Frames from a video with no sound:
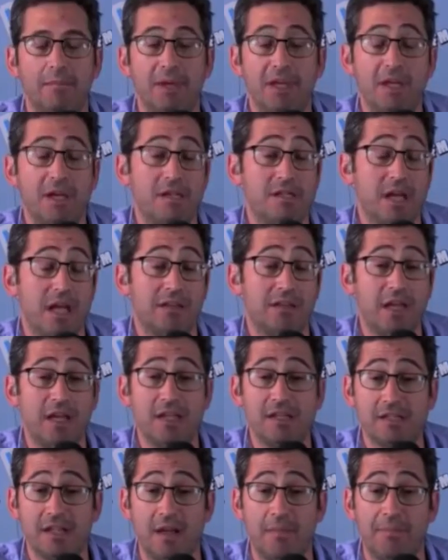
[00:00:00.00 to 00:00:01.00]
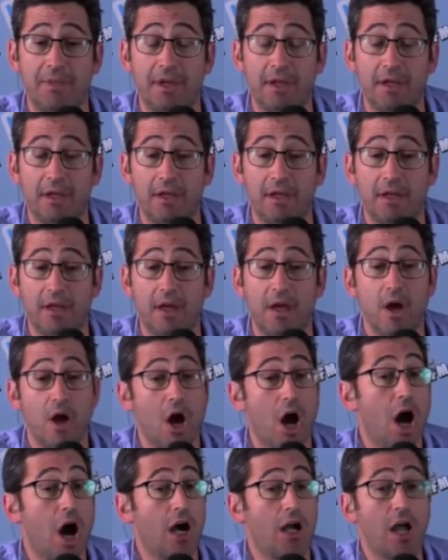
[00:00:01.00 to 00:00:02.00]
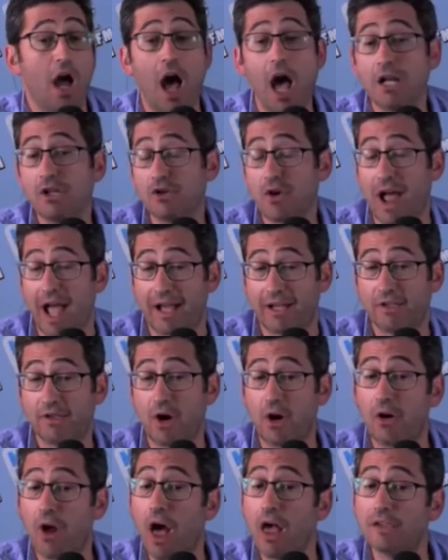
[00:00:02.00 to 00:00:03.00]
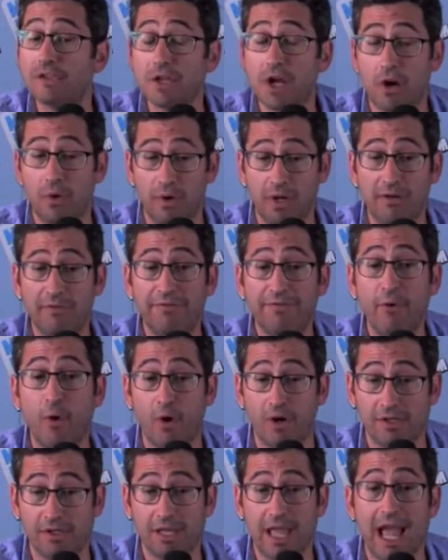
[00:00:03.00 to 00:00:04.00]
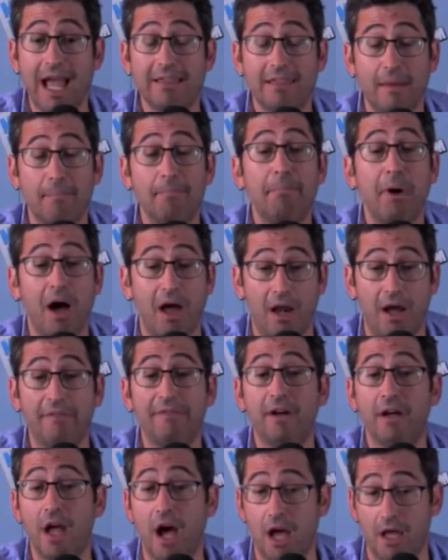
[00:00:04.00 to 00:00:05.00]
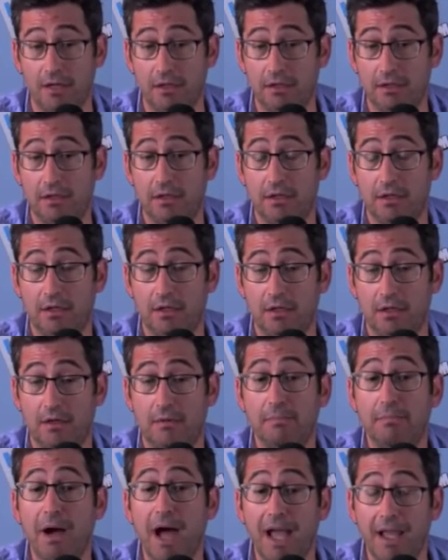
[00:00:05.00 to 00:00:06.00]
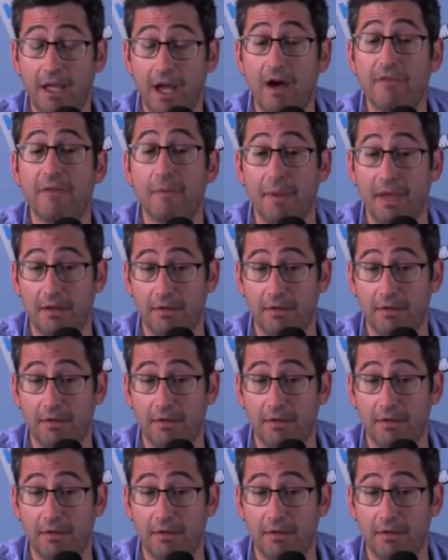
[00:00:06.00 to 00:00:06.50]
Because I'll tell you something. Contracts are also enforced at the butt of a gun by government.